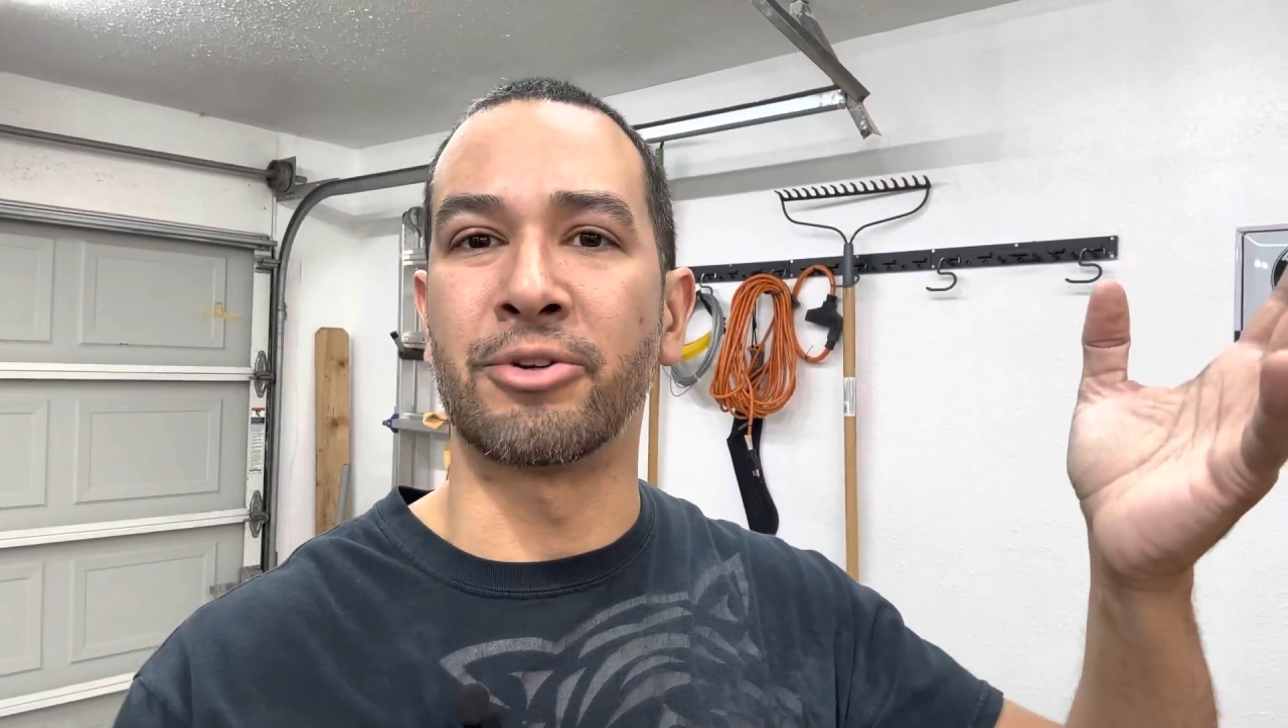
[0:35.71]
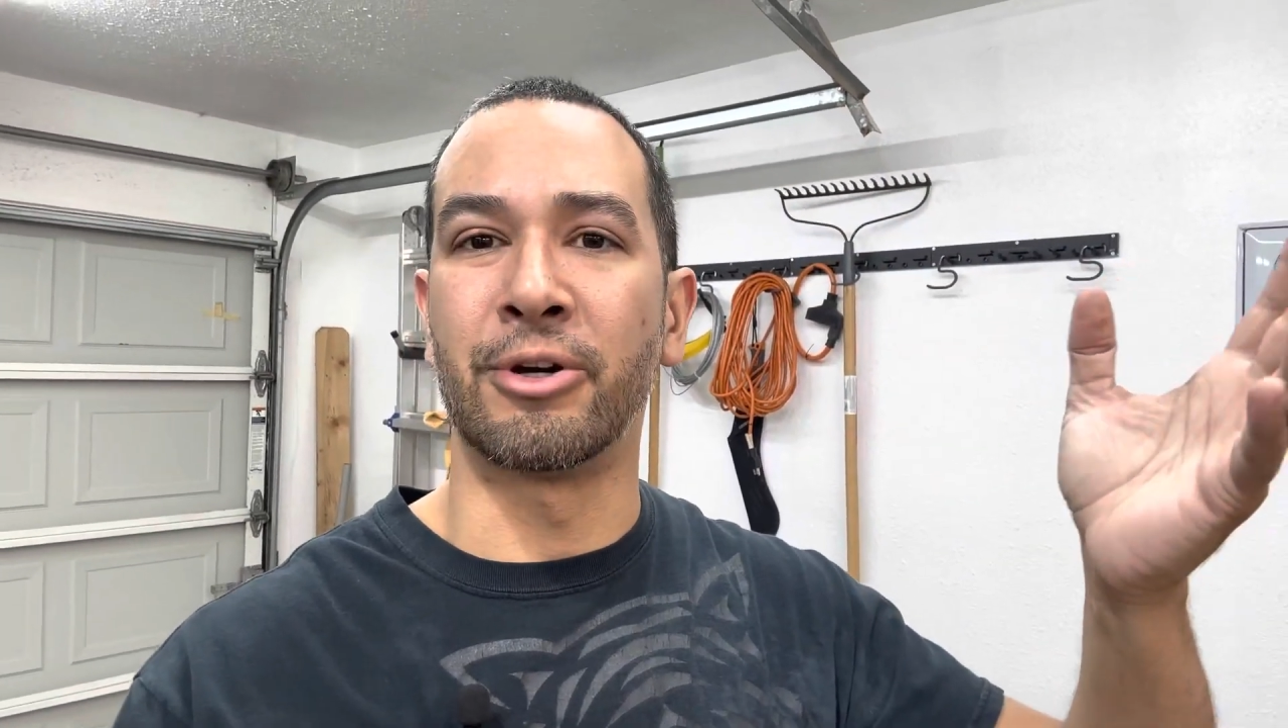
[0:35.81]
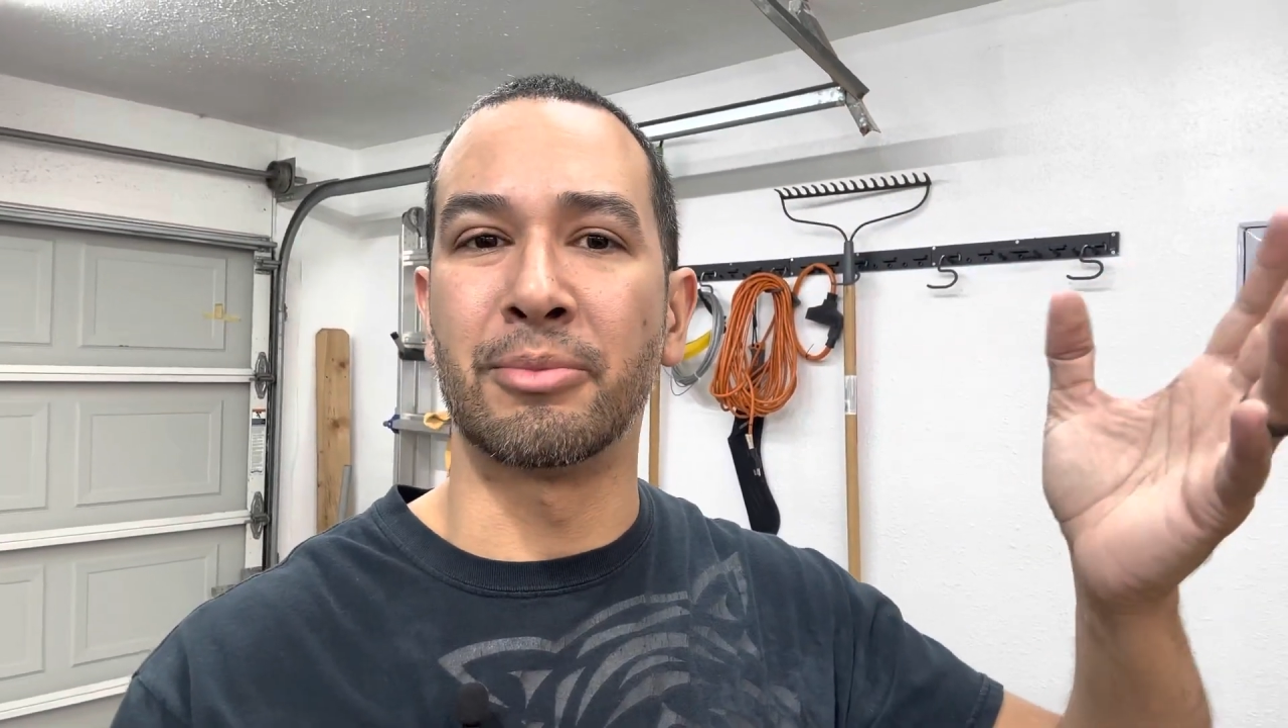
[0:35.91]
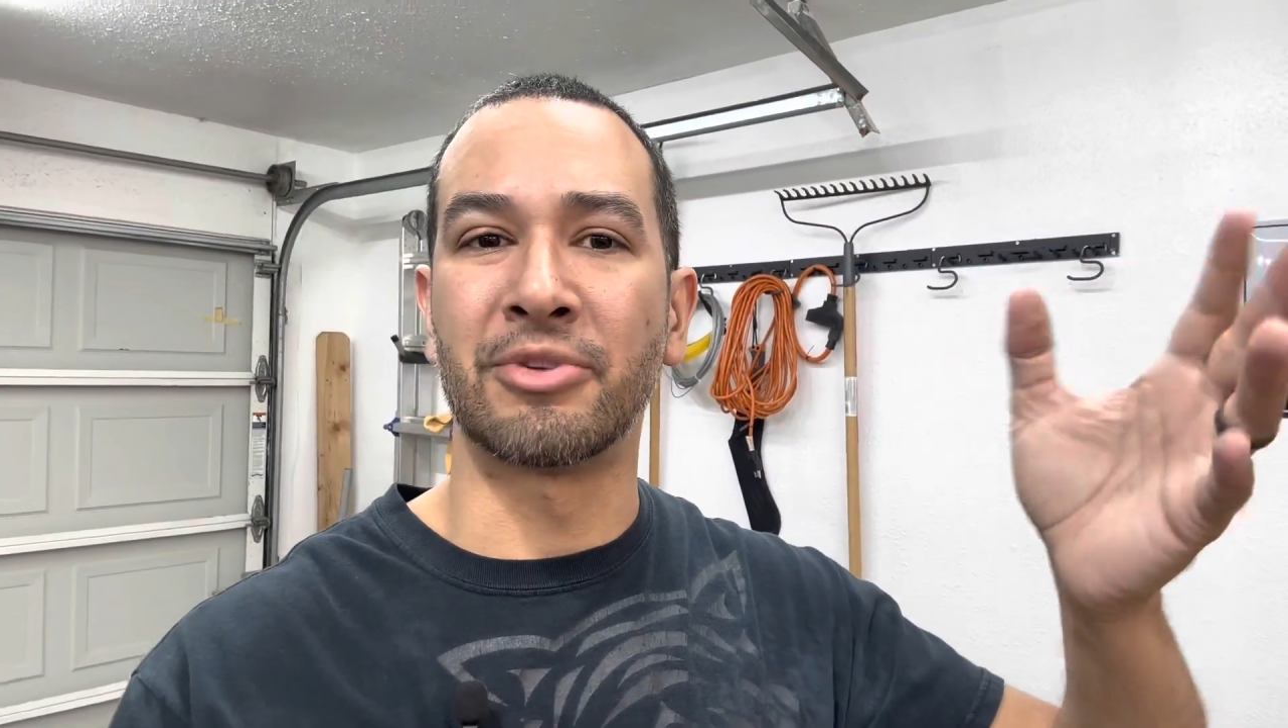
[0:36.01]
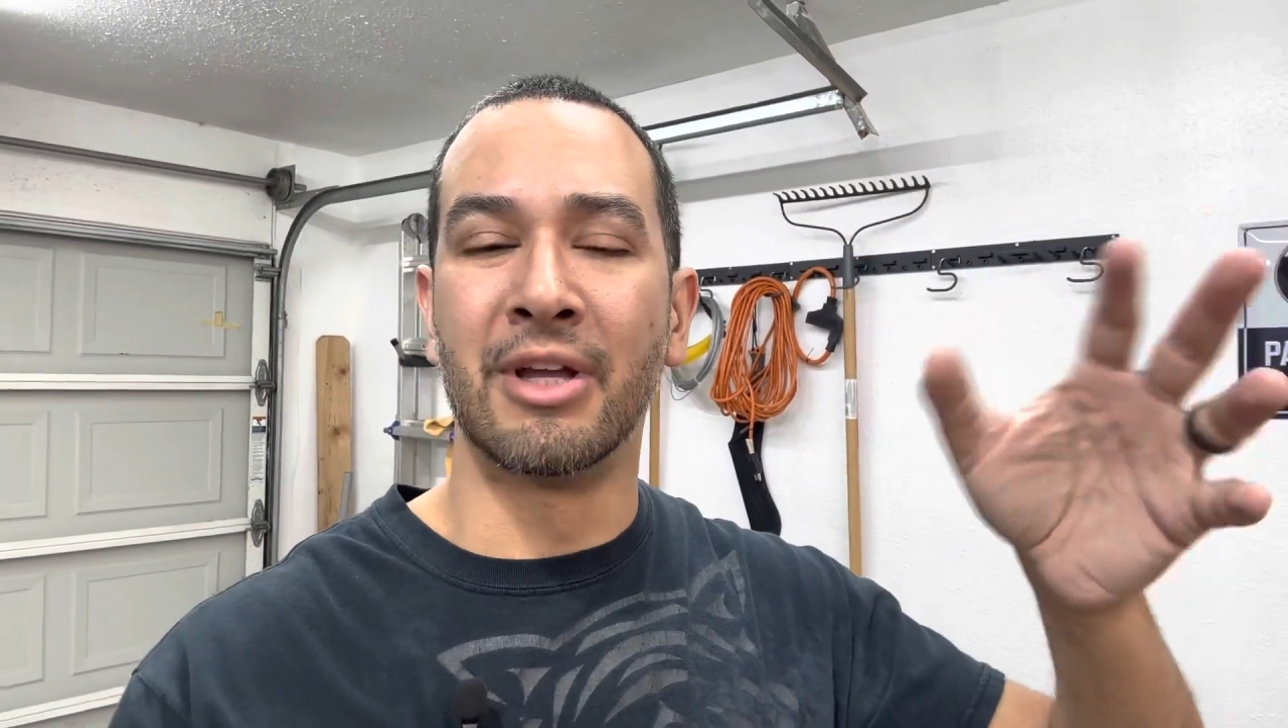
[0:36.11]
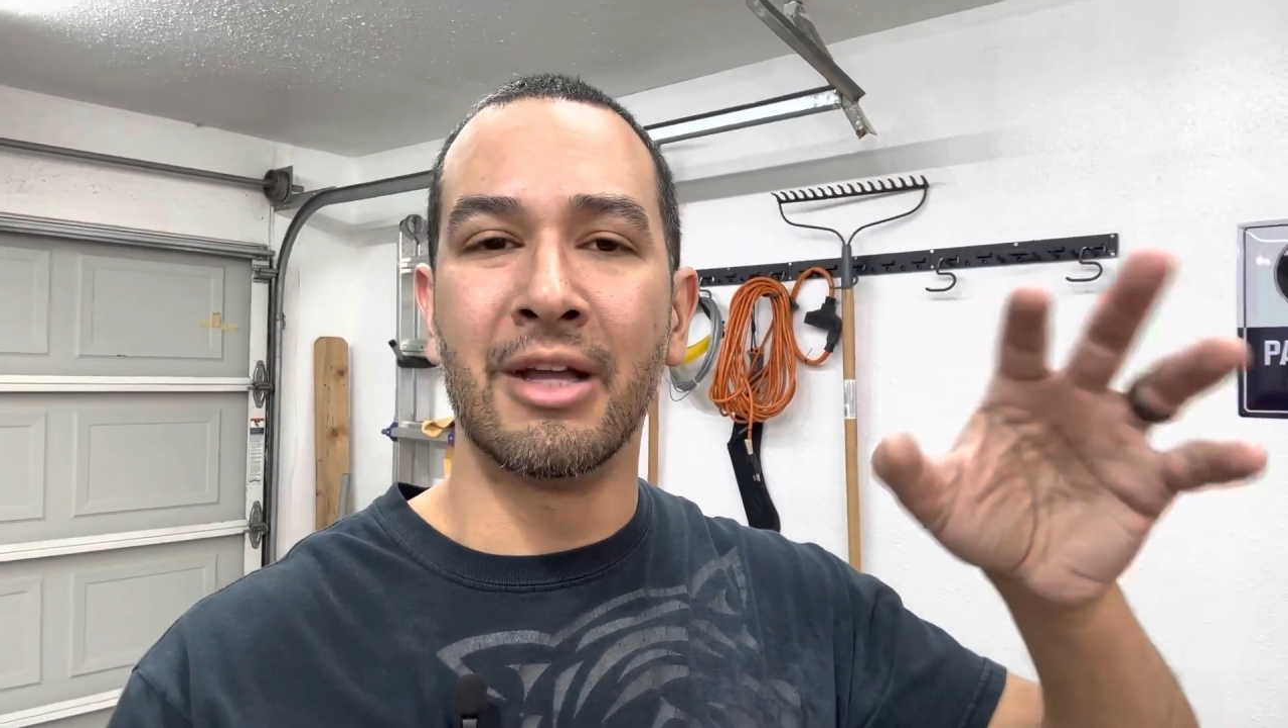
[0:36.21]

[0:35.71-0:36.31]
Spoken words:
terms,